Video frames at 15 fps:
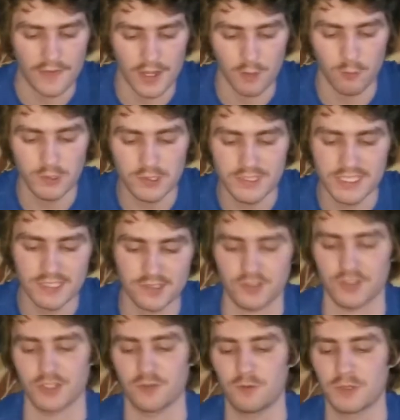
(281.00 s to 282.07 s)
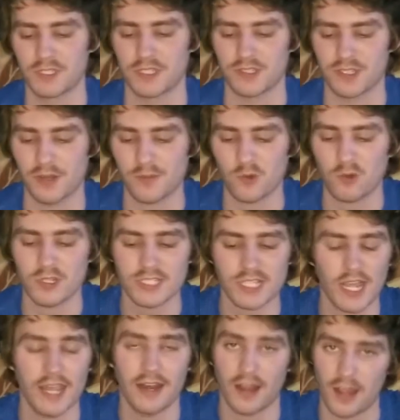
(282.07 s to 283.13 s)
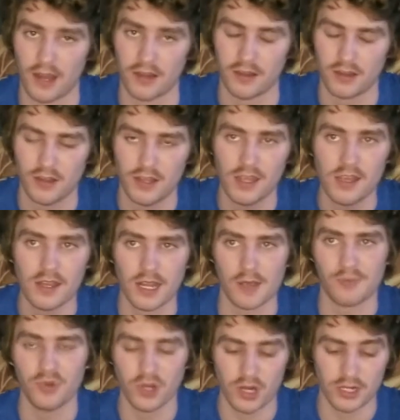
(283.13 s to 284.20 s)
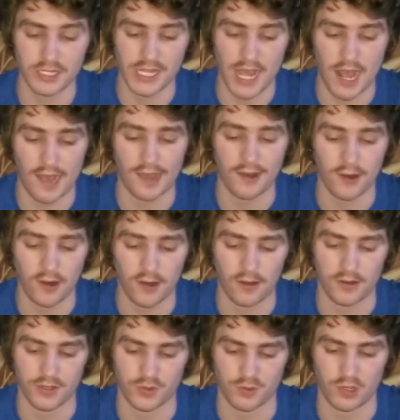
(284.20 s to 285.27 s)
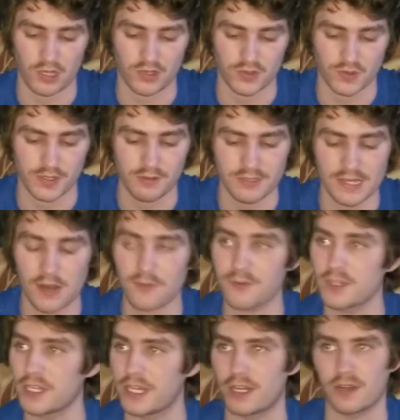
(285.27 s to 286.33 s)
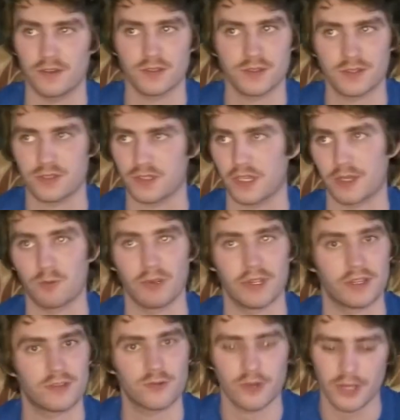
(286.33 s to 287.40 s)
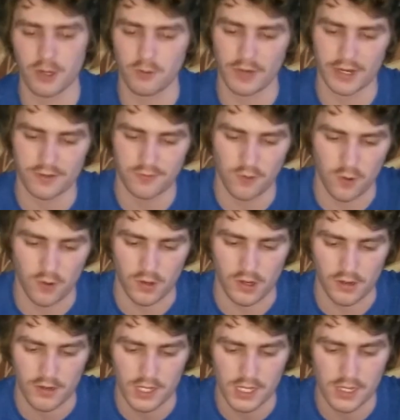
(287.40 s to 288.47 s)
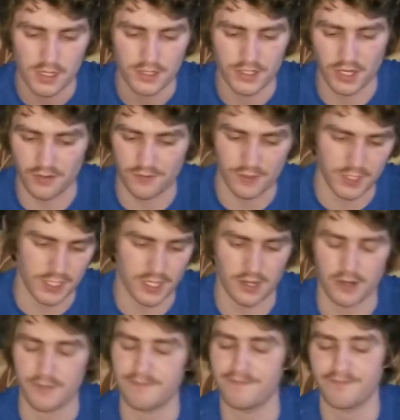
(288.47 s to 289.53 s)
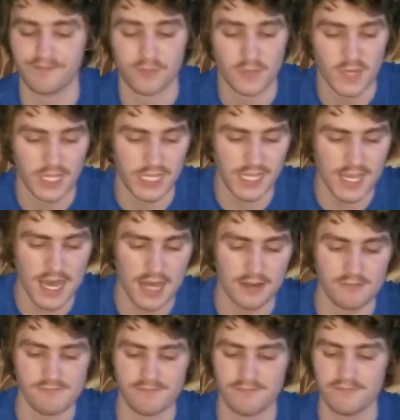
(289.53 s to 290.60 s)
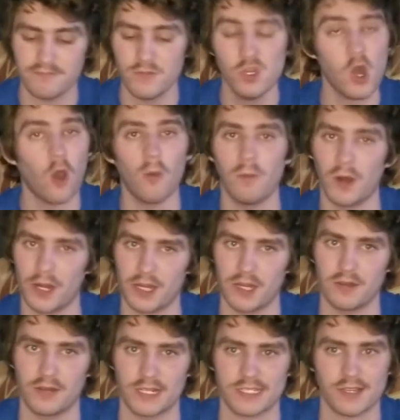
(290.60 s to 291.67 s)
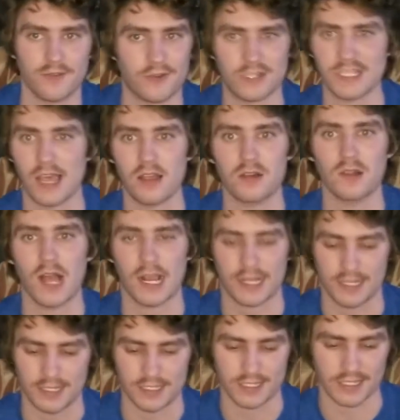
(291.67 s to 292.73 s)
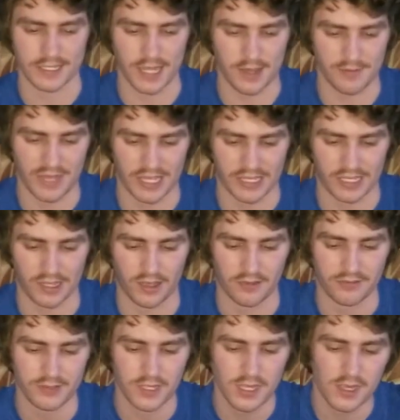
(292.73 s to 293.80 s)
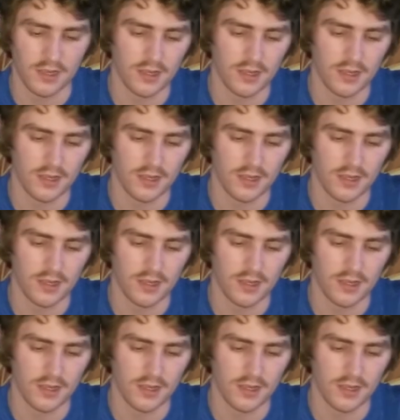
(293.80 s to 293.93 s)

And then Will Dissly, who was his number 1 tight end, got put on the IR as well. So he was out for the year. This is like week 3 or week 4, done for the year. He had nobody except for Tyler Lockett and DK Metcalf.